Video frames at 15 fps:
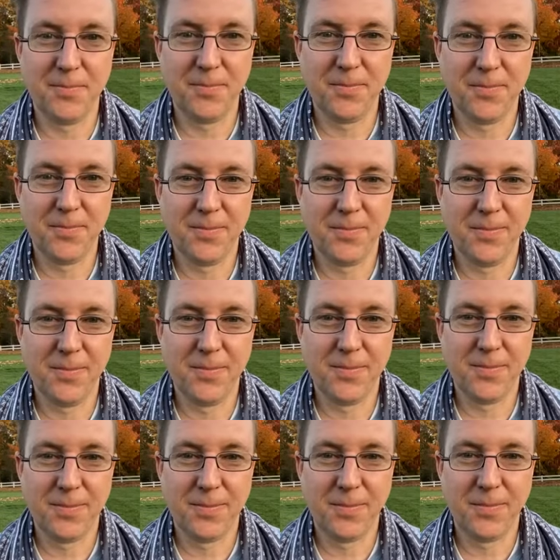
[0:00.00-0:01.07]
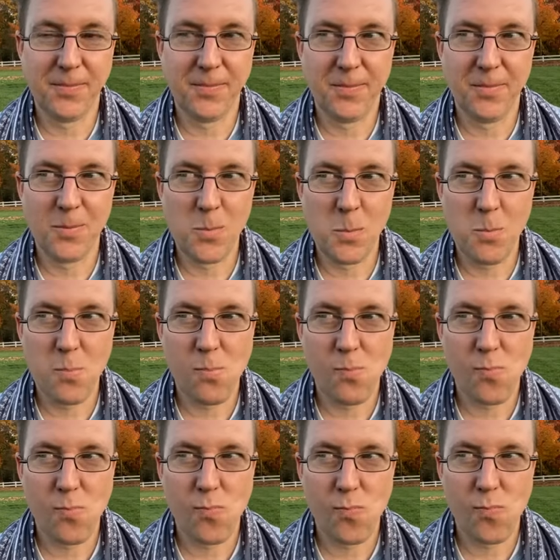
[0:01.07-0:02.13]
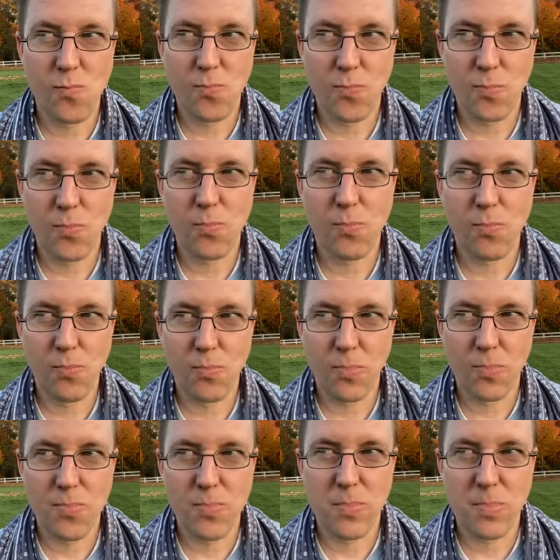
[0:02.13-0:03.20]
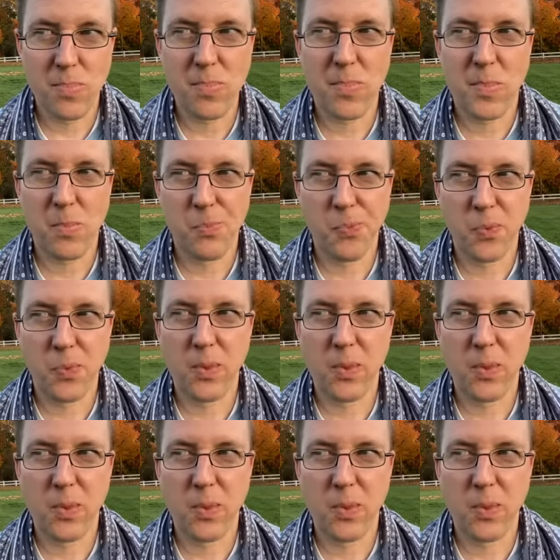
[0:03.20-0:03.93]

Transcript: Nothing is said.